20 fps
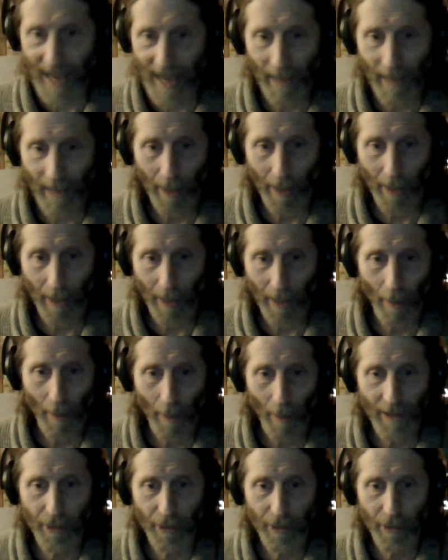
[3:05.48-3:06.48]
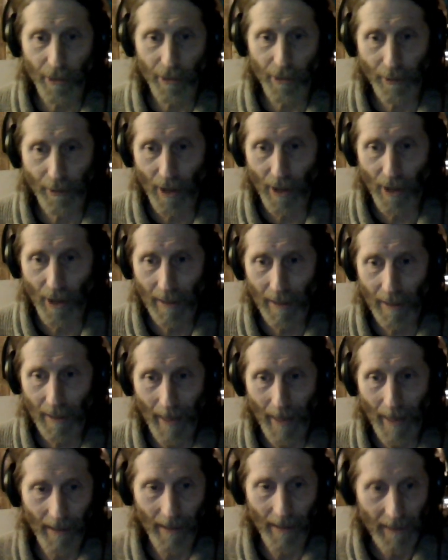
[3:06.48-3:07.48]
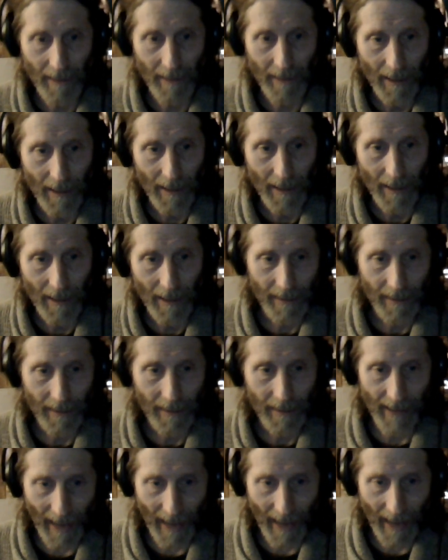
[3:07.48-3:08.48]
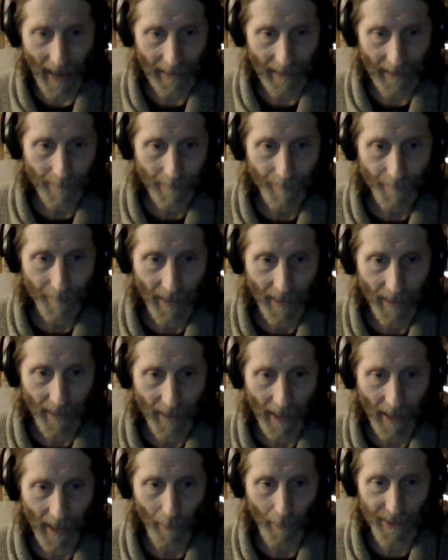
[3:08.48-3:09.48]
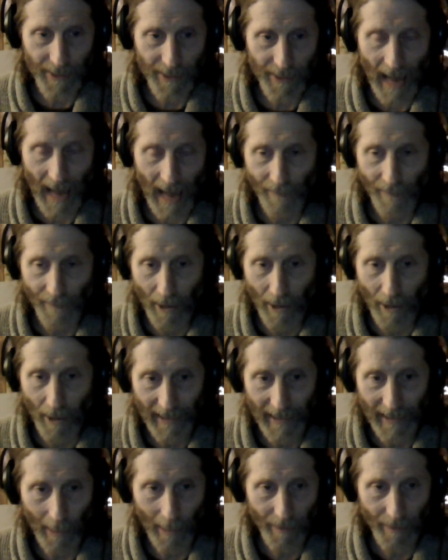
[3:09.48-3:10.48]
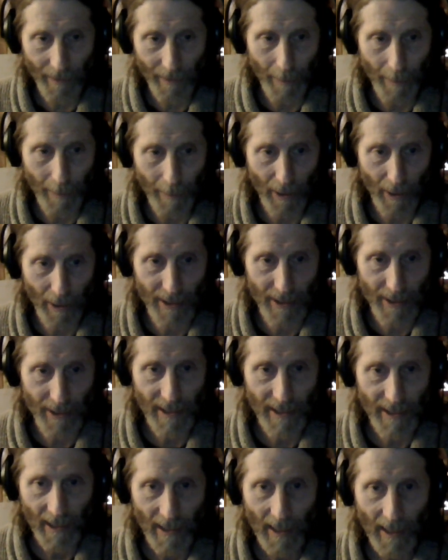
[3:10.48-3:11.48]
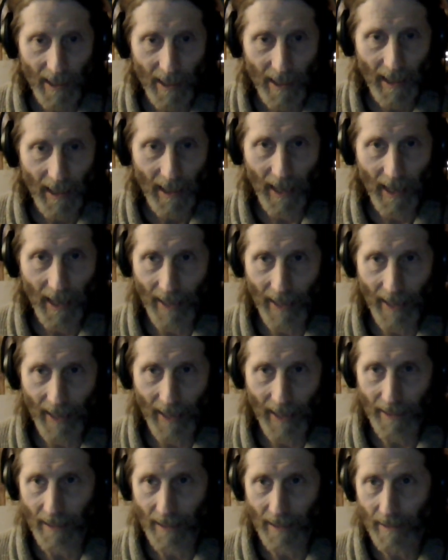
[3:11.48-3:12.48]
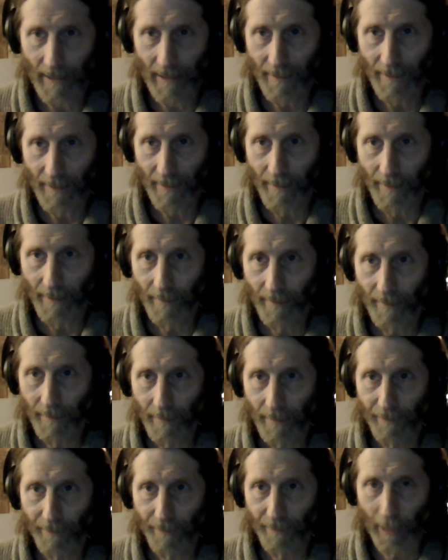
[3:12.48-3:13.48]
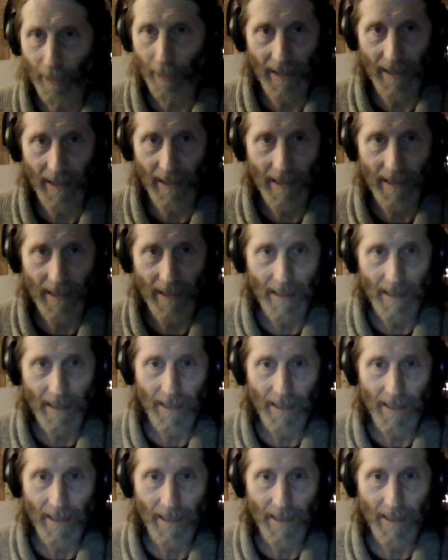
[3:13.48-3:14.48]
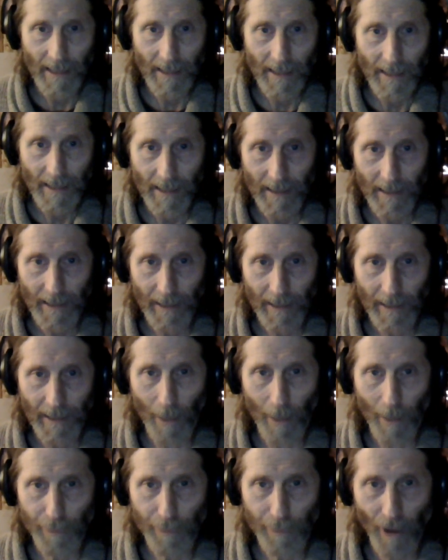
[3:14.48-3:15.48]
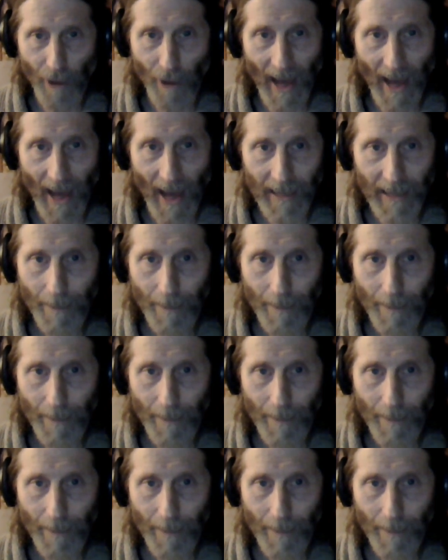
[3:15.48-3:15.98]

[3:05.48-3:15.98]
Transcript: what I wanted to actually talk about tonight, and we'll see how far I get with it because I frequently get off the track.